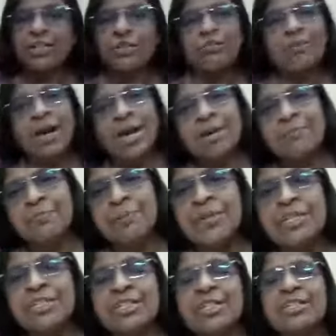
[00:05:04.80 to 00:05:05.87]
to my
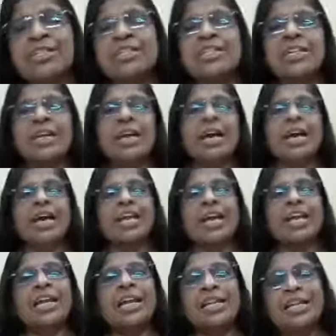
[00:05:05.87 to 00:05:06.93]
patients, and I
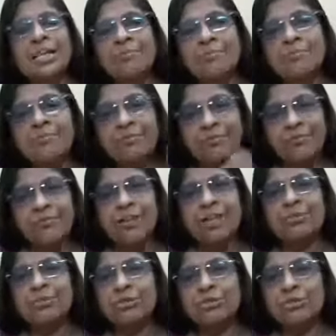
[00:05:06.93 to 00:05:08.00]
let them
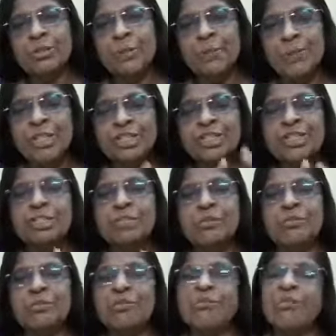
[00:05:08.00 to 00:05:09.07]
flip through the pictures
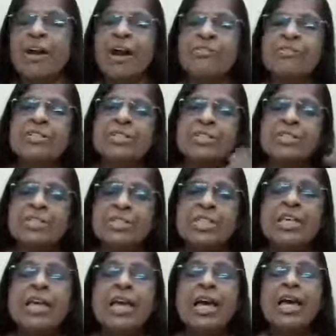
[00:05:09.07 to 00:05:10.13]
of the flowers and
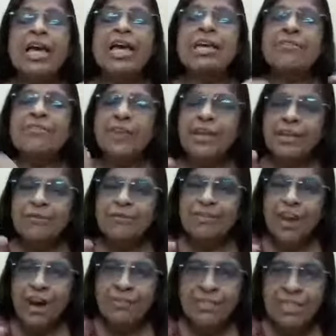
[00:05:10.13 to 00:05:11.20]
see if any
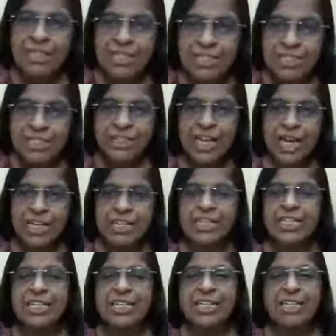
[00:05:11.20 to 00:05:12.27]
flower is
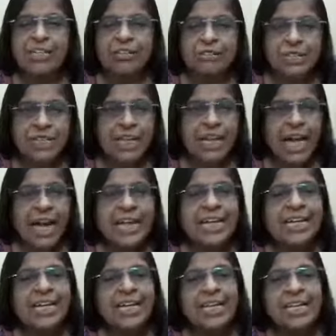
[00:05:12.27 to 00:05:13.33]
attracting or they
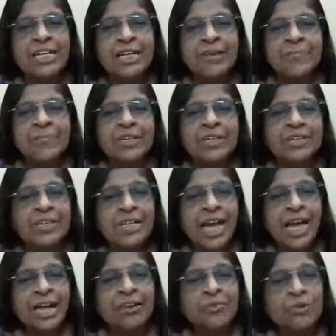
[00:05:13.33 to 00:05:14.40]
like it. Then
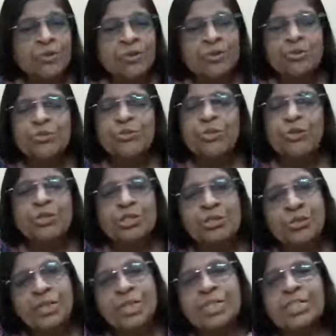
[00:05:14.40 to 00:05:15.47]
I want to
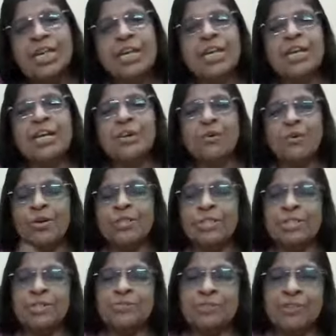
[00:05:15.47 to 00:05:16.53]
also read the healing
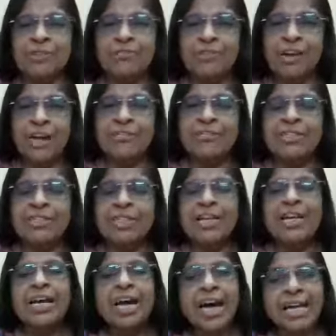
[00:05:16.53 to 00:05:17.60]
quality of that flower,
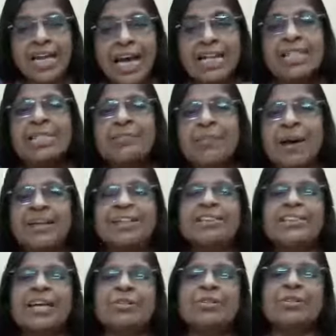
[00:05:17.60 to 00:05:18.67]
and I inspire
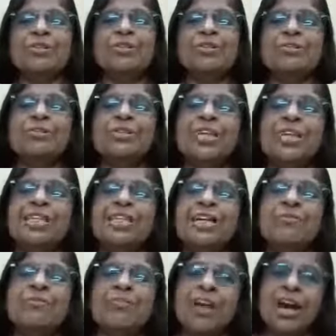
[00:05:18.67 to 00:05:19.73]
them, to take
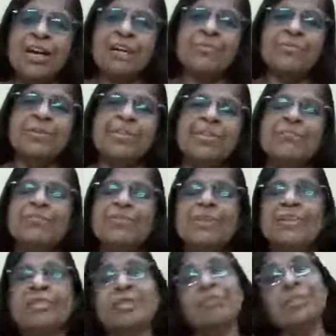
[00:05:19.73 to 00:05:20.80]
that flower remedy.
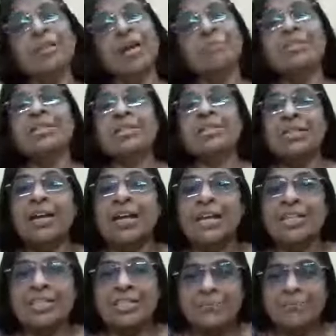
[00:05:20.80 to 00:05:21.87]
Sometimes it's
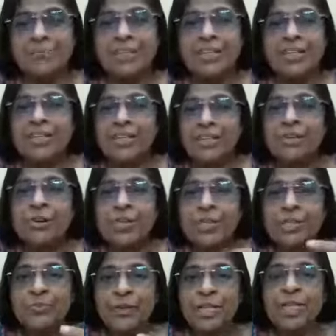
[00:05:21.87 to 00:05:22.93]
correct,
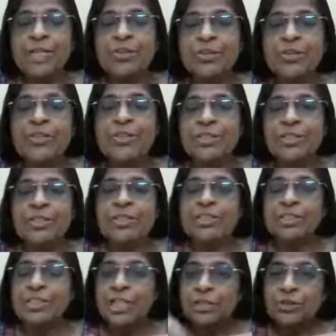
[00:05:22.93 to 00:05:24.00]
it's pretty good
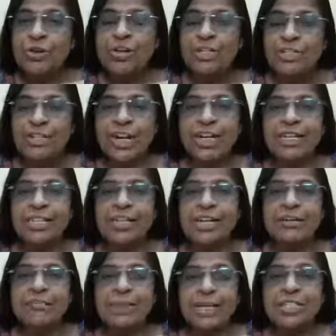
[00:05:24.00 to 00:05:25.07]
that you are
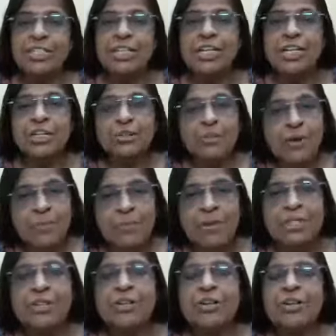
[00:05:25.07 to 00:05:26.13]
attracted mentally to a
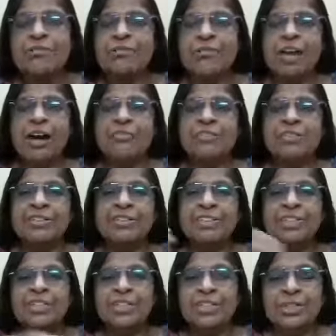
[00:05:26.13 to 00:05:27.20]
particular flower.
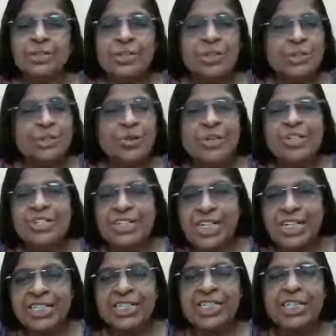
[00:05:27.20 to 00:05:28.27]
So it's so
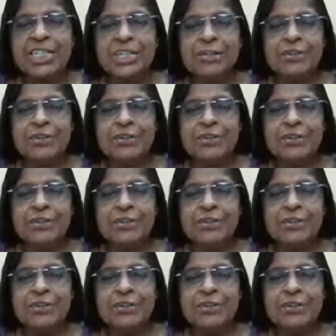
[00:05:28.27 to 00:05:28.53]
interesting,